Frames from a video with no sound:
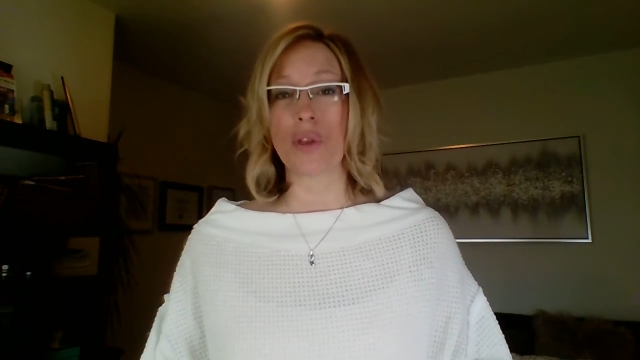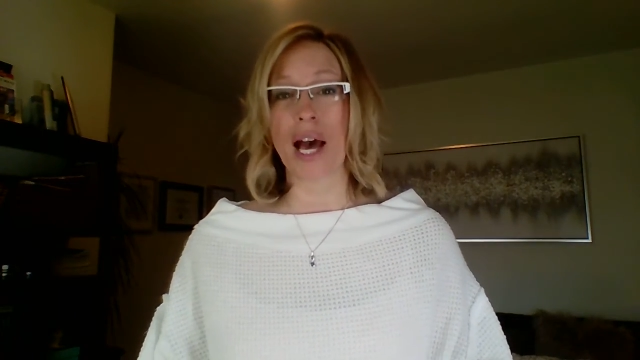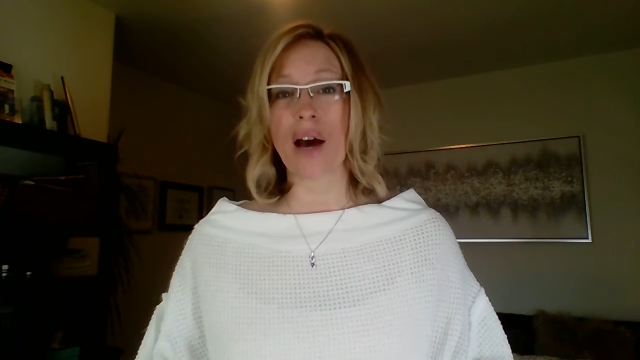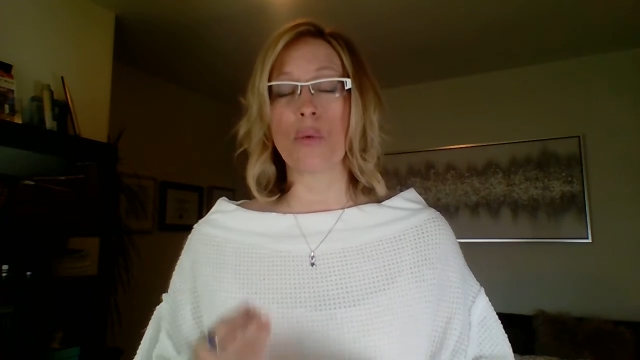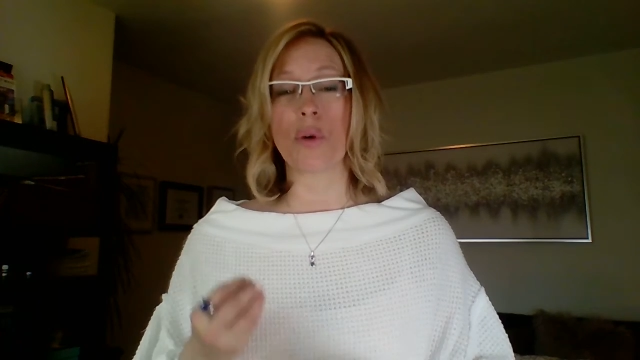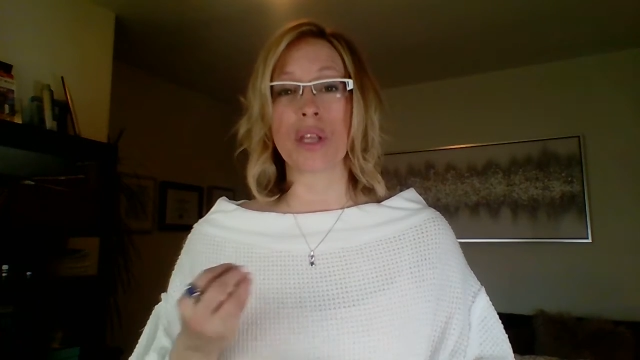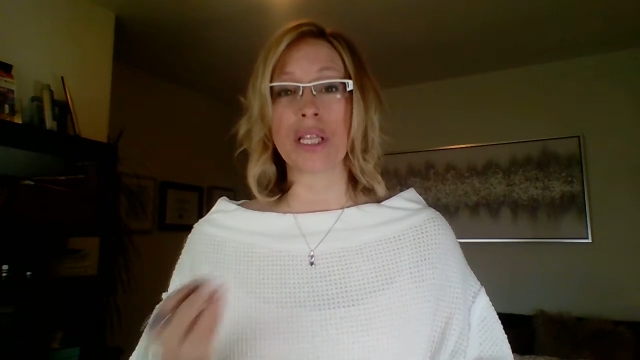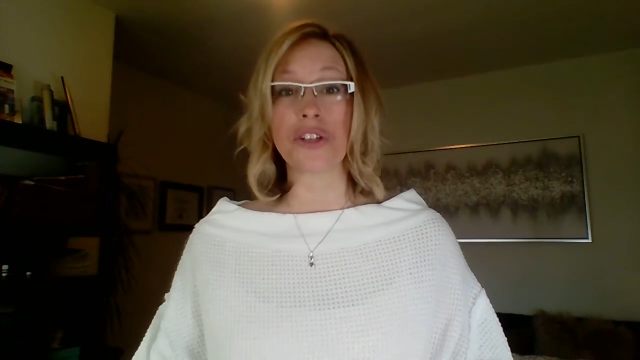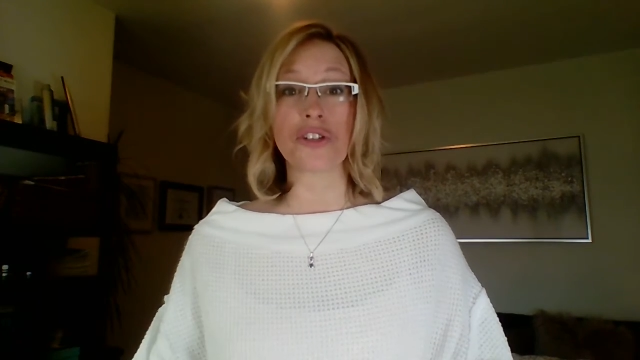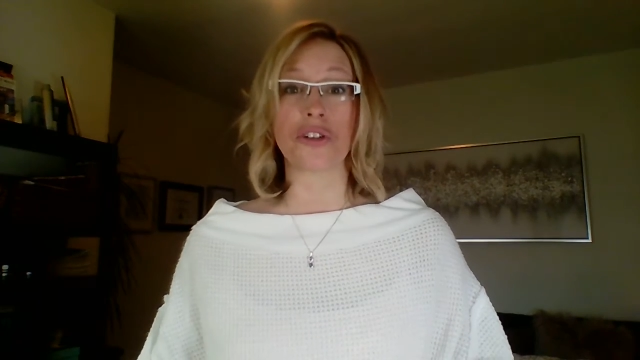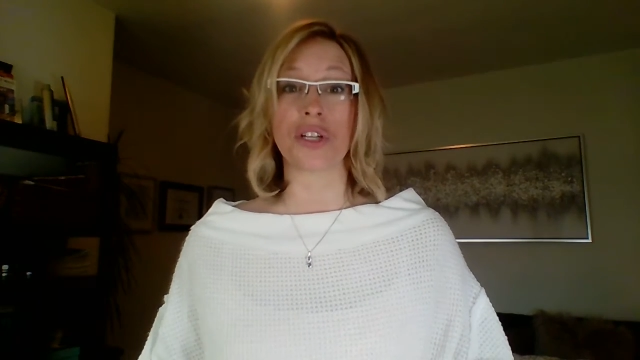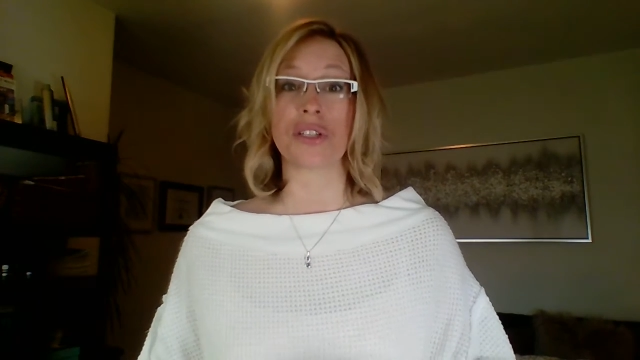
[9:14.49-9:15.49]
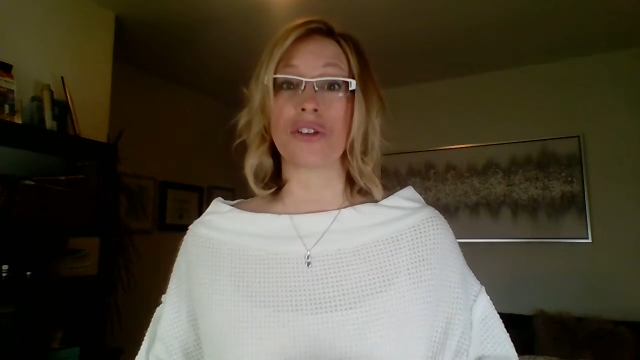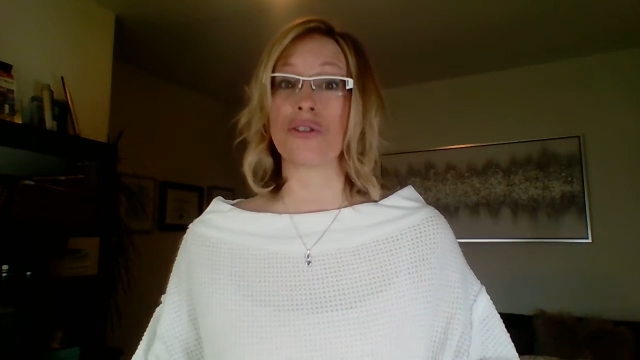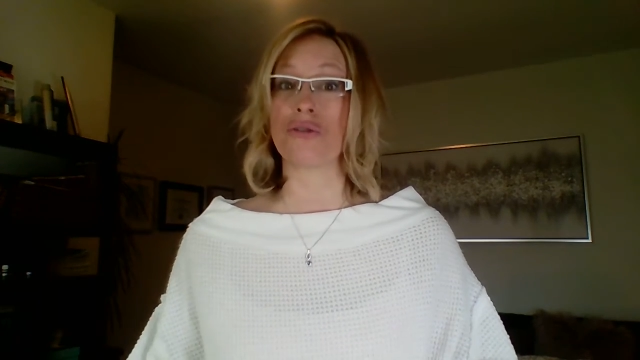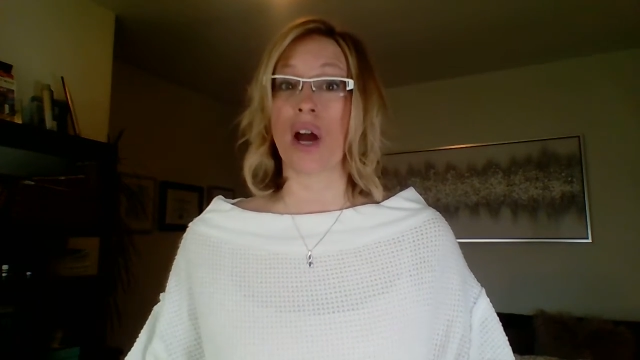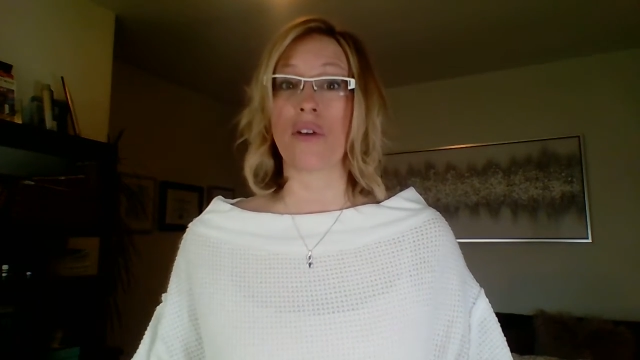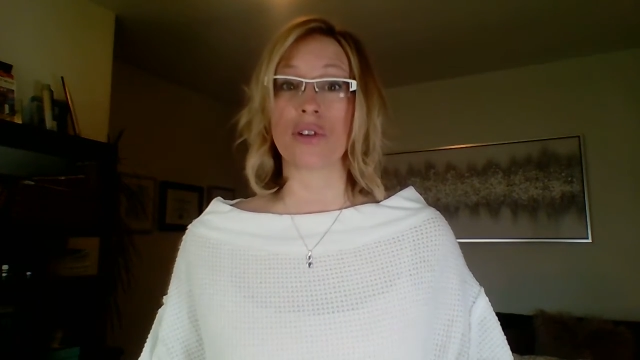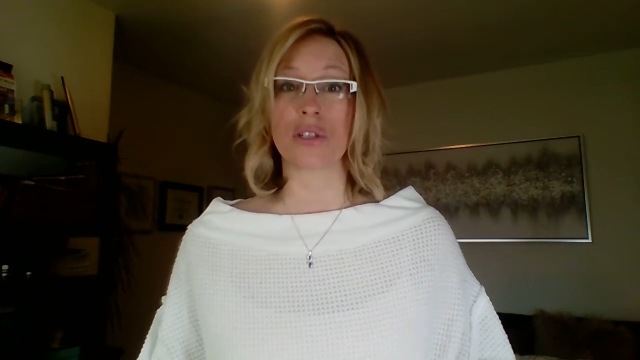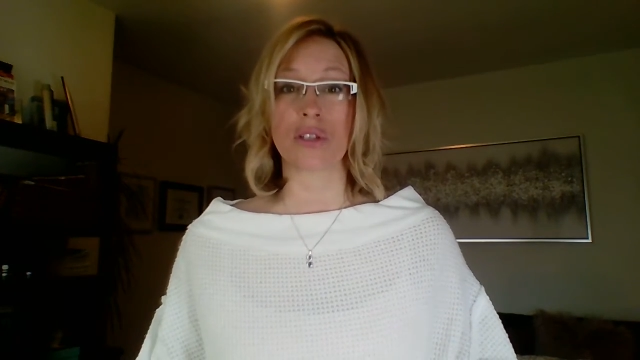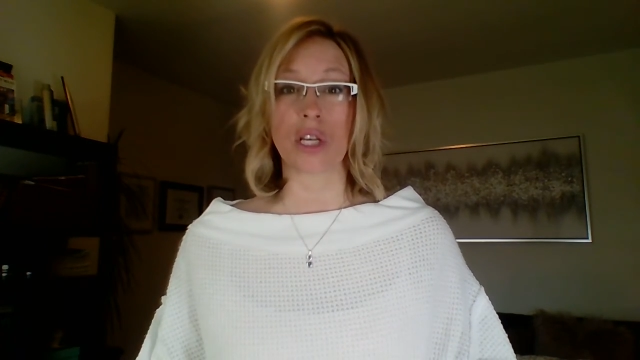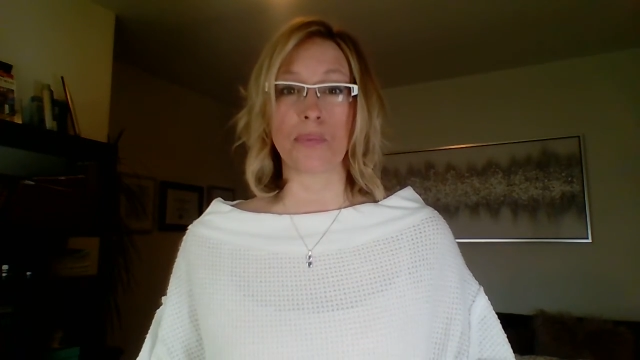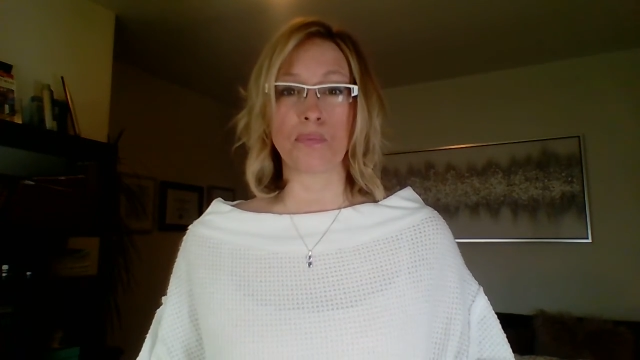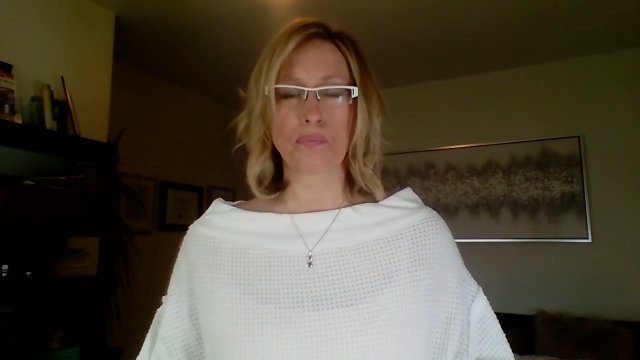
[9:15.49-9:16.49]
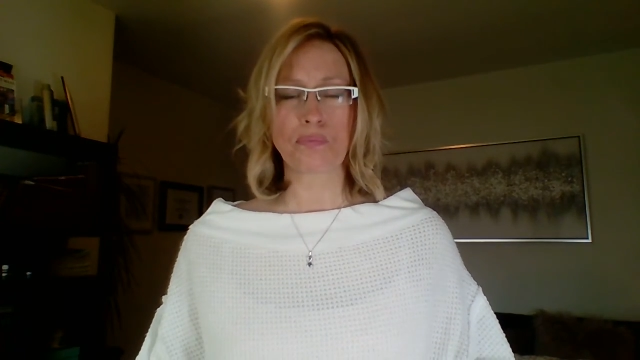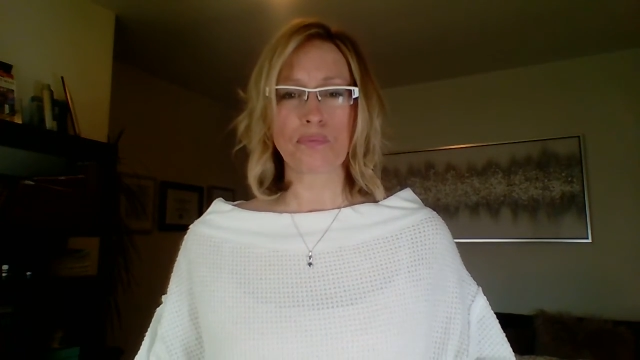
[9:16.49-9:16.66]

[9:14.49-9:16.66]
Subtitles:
that when the lizard is in the driver's seat.